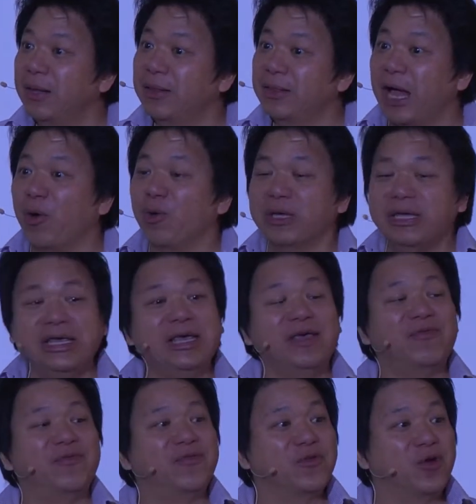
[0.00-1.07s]
Now,
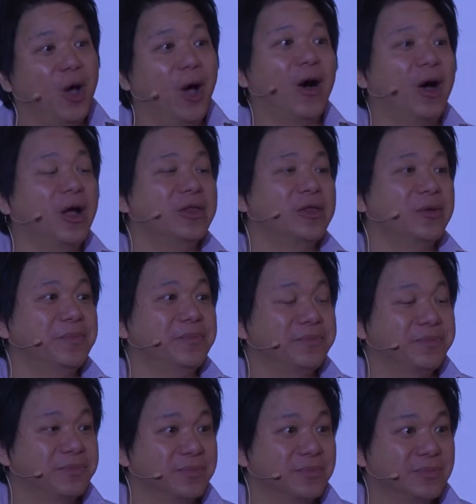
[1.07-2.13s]
if God
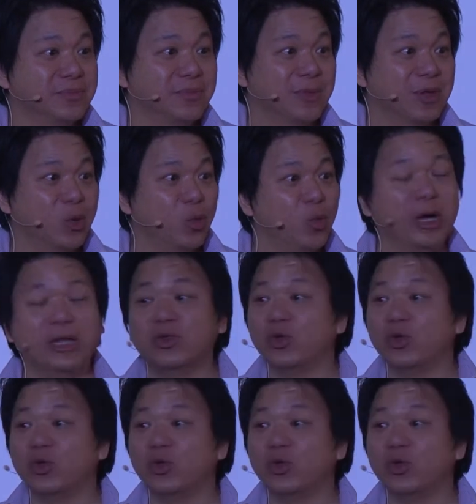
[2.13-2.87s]
were